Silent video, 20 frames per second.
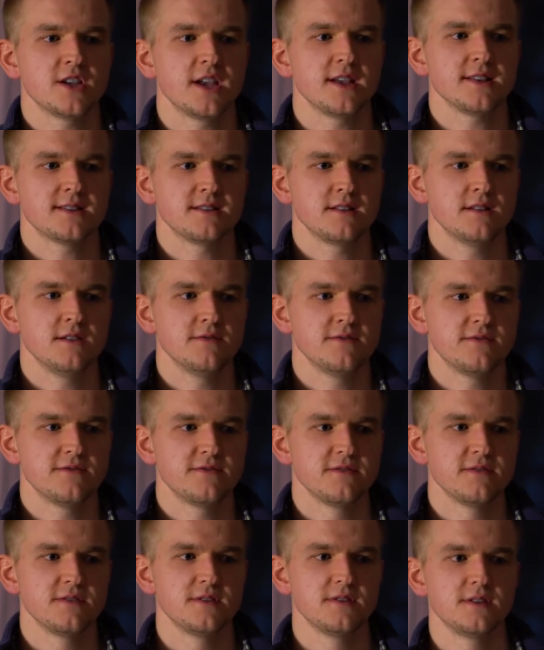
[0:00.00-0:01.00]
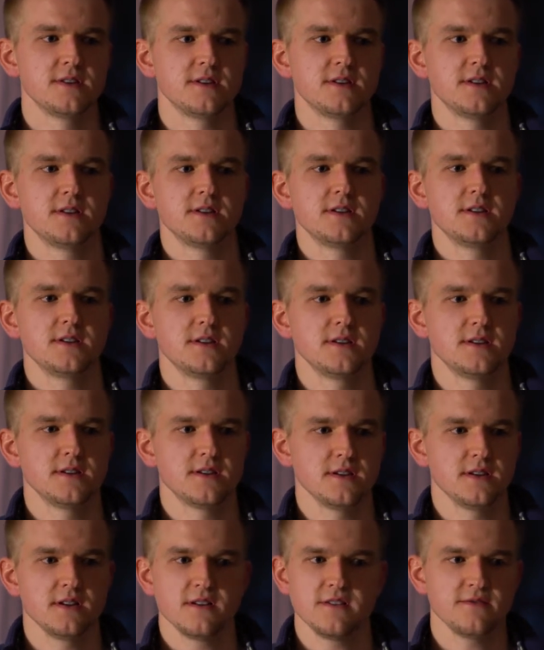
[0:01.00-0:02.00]
chest of,
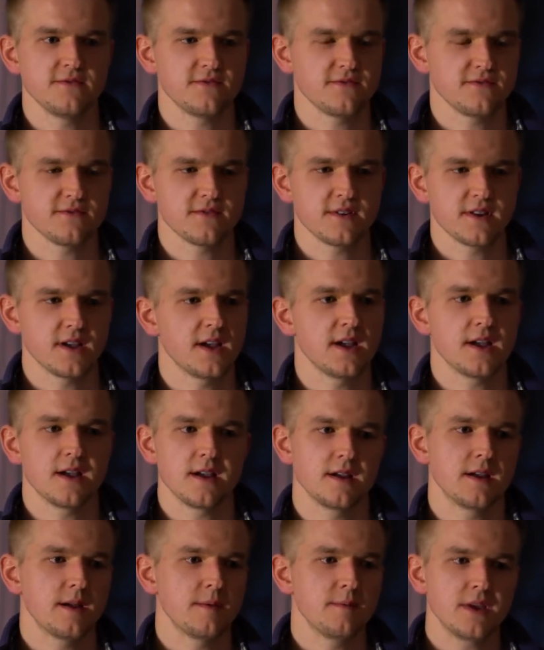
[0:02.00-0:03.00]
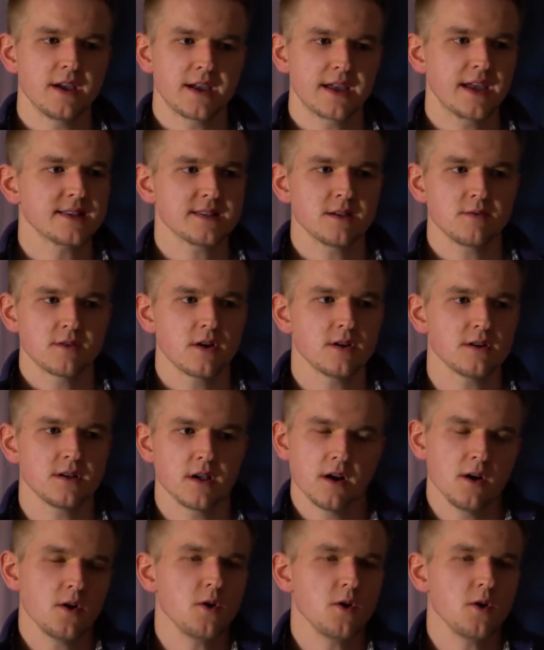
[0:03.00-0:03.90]
of, I mean, I guess I would call it